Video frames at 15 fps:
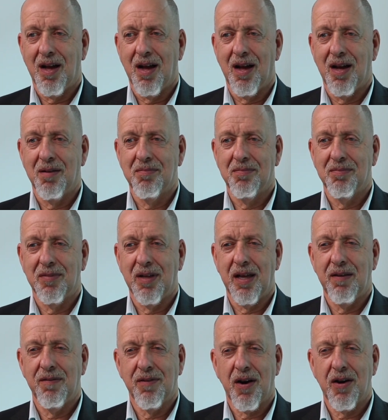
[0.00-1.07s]
In
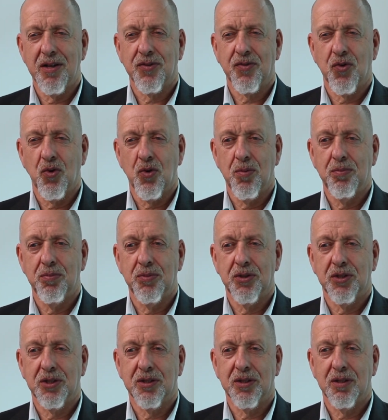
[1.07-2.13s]
various
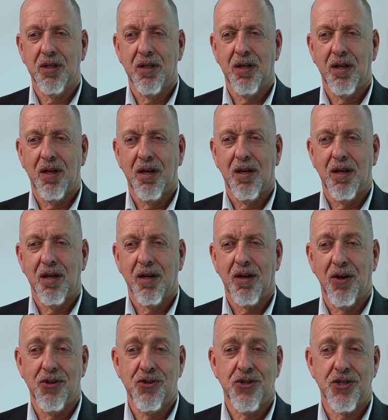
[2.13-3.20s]
forms,
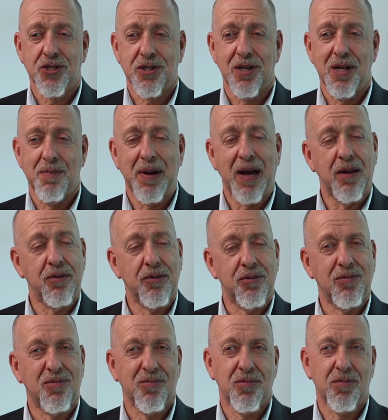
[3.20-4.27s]
consciously, about
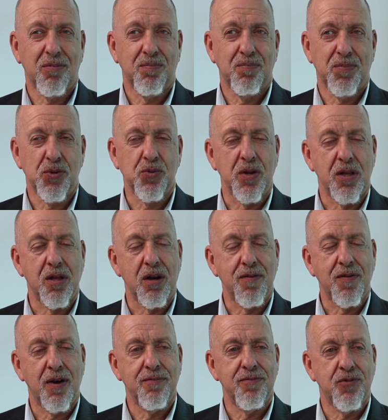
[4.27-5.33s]
between
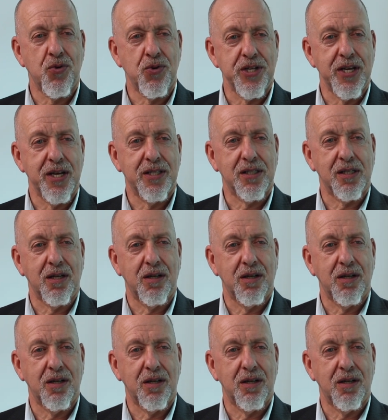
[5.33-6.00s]
35 and 40 years